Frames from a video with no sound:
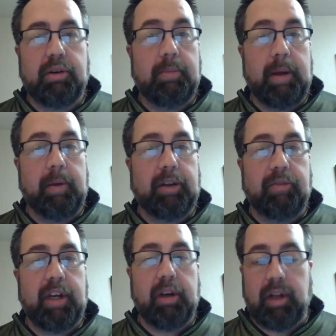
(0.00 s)
Or maybe it's a
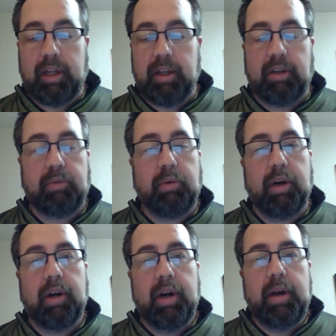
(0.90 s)
video like this
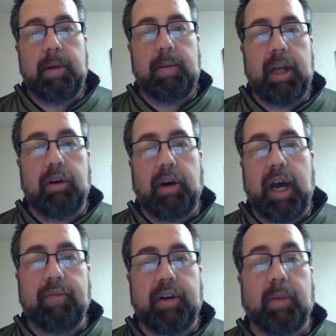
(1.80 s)
where maybe they don't
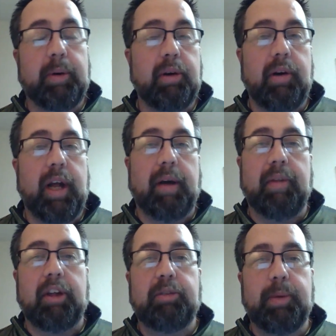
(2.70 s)
have an opportunity to have
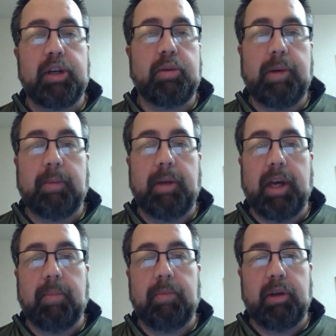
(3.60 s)
that spiritual pick me
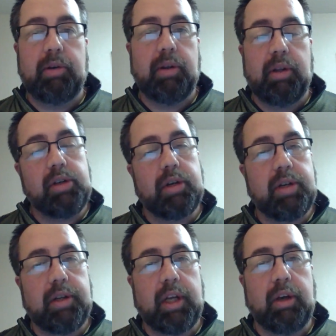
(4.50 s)
up due to the
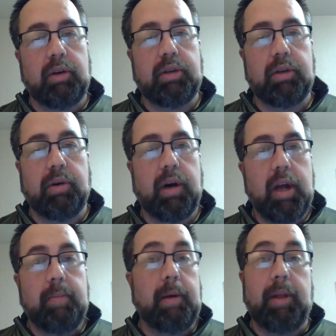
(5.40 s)
church that they go to, or
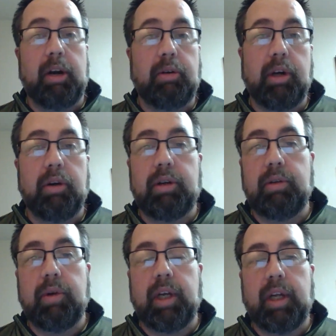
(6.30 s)
maybe they don't go
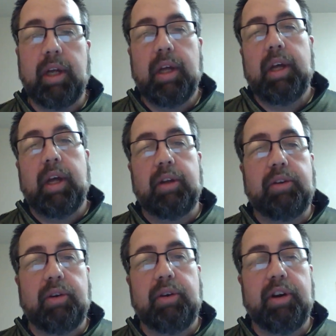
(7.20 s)
to any. And
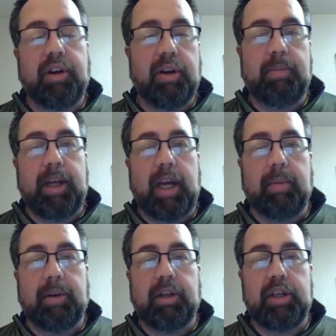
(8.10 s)
so you're going to be
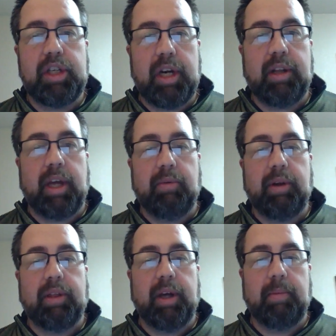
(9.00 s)
able to share that
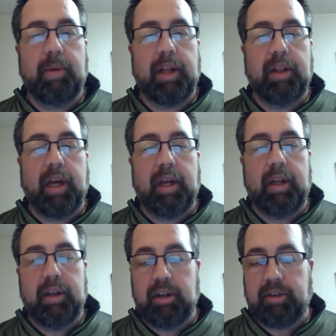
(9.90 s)
with them in that
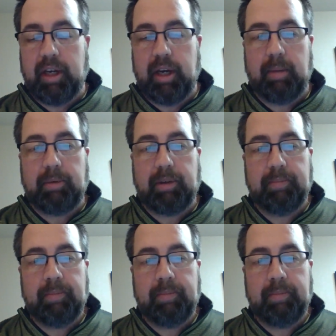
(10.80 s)
in these times.